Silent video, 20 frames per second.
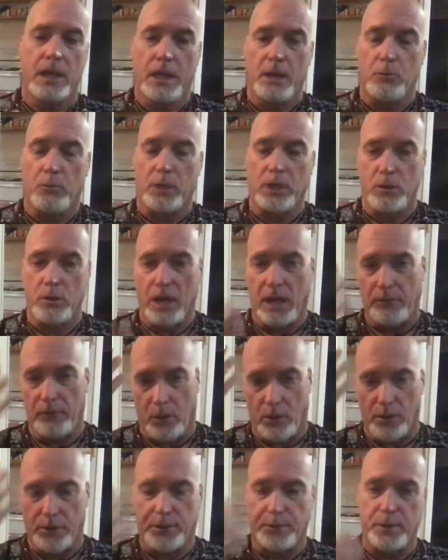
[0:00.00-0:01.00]
When you have
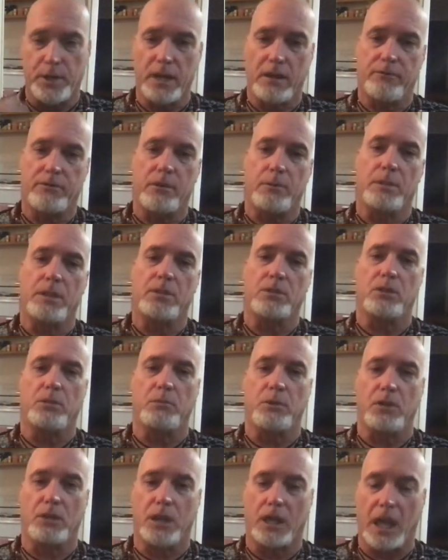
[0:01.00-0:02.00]
all three of them in
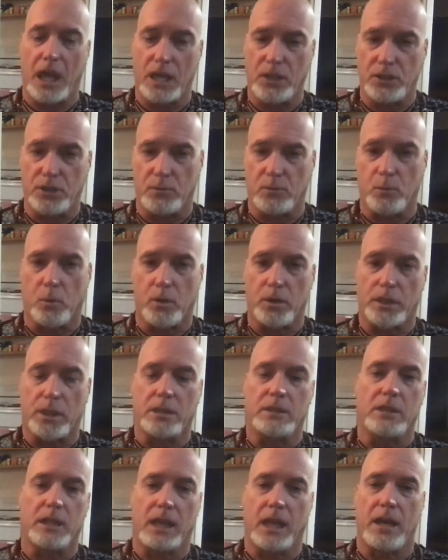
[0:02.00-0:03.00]
communication
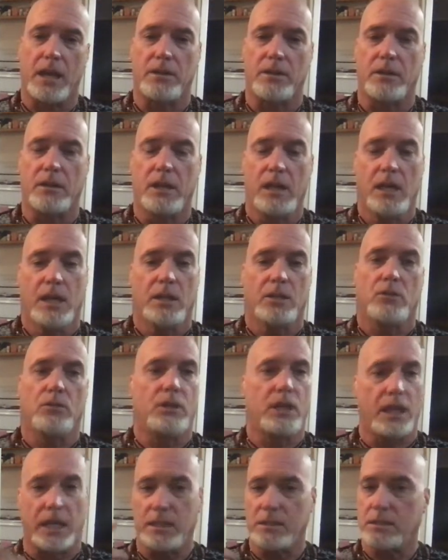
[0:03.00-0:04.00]
working together, you
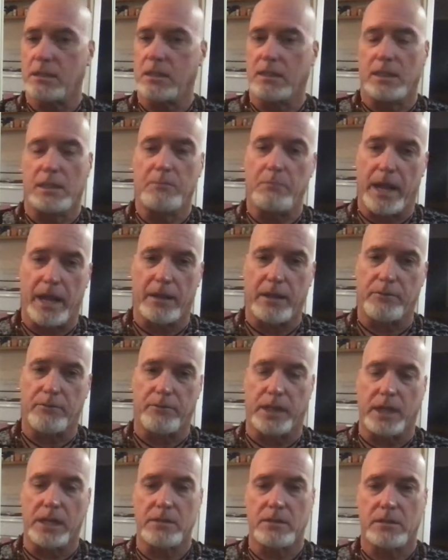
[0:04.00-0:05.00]
can instantly
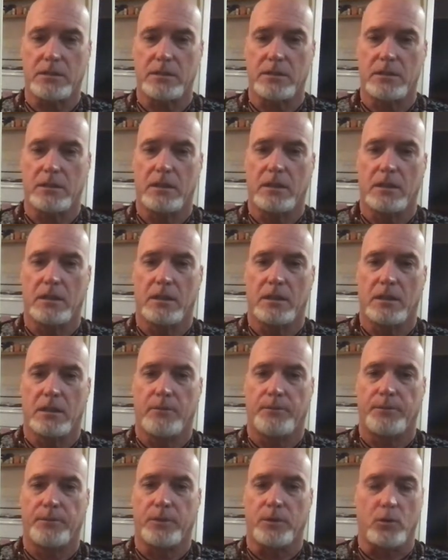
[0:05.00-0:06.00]
manifest
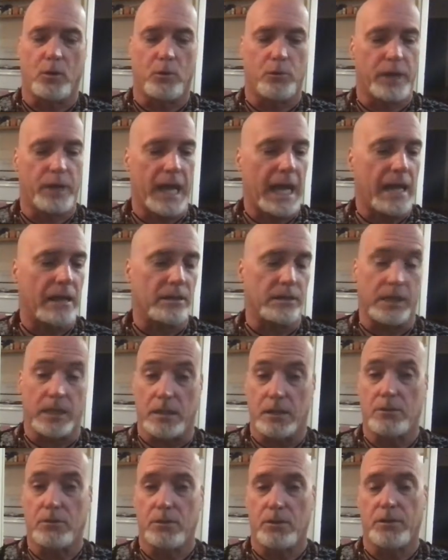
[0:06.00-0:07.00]
your reality.
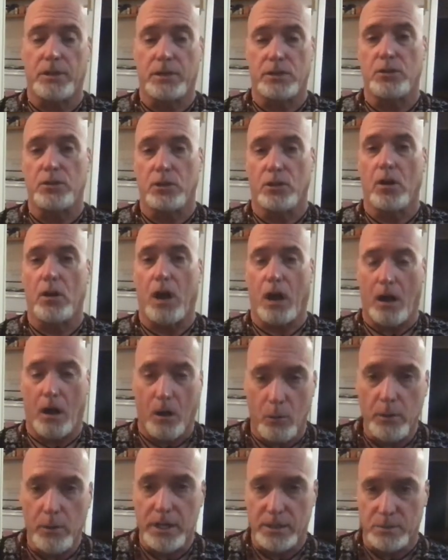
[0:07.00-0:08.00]
The truth is, you're
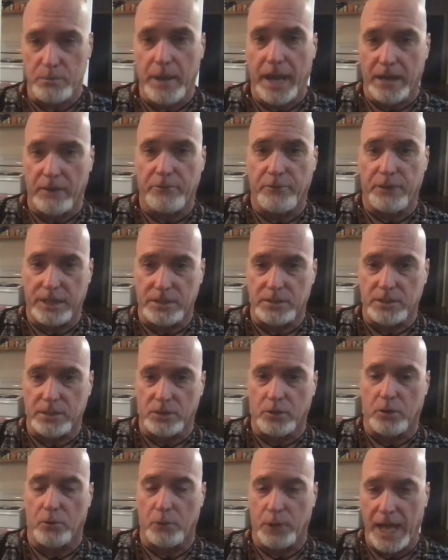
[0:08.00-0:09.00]
always manifesting
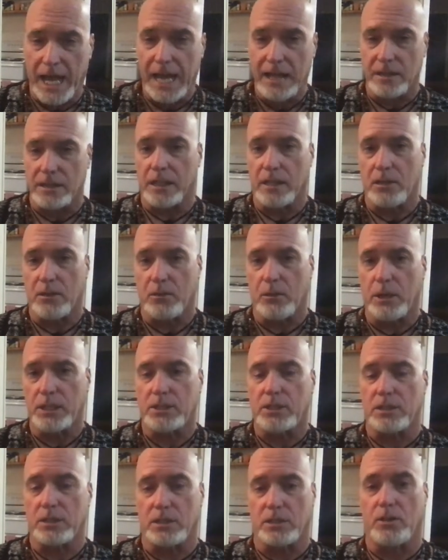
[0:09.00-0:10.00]
your reality. The
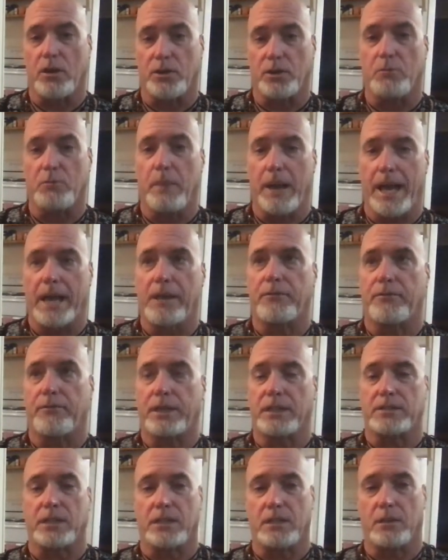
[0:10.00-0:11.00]
question is, are you
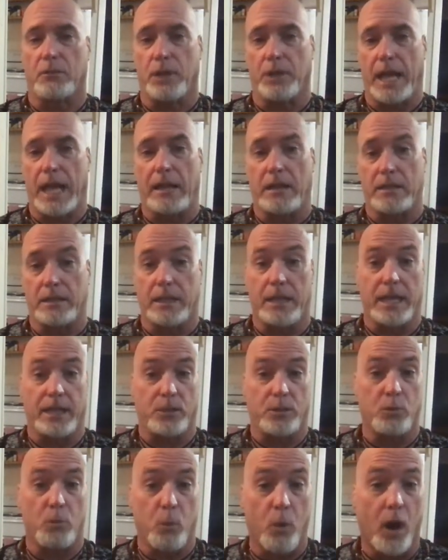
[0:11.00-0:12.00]
manifesting the reality
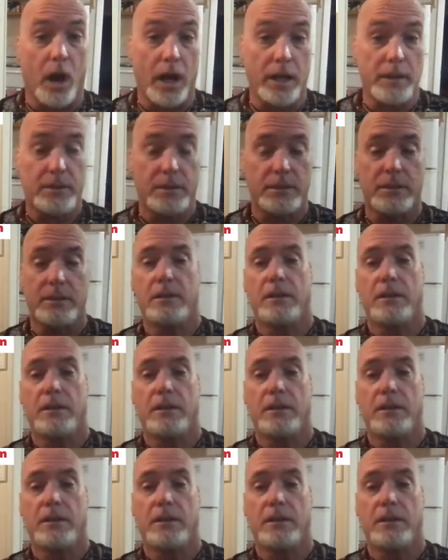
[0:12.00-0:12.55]
that you want,